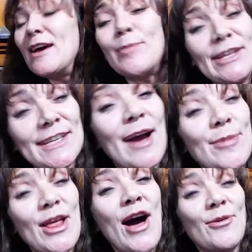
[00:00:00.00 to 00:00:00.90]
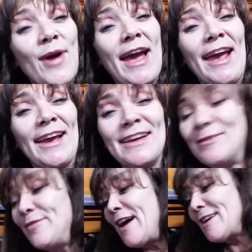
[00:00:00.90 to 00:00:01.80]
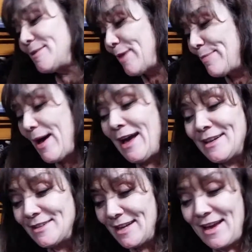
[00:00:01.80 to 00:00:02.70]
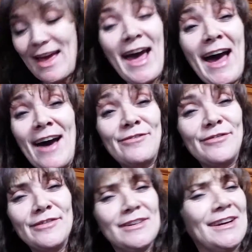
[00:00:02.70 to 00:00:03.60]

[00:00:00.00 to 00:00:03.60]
but it's come a long way. And in fact, my back half